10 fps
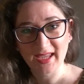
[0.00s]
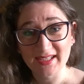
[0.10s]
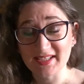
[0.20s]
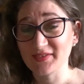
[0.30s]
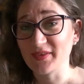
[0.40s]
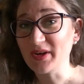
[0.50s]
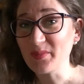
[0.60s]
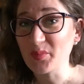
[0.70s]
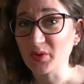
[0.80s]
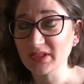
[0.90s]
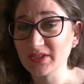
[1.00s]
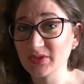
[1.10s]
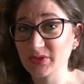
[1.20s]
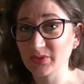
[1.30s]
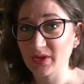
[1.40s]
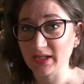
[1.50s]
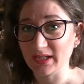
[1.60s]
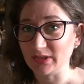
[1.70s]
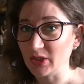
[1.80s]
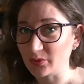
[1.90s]
It is very important
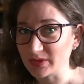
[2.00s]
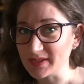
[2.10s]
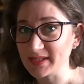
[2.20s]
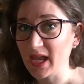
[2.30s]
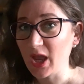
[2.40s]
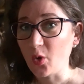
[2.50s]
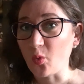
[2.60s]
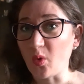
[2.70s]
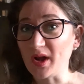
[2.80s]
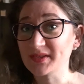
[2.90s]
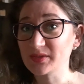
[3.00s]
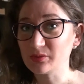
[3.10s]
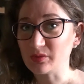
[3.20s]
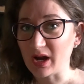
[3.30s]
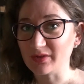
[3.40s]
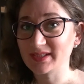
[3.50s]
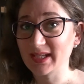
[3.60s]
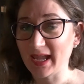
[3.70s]
to notice what surrounds the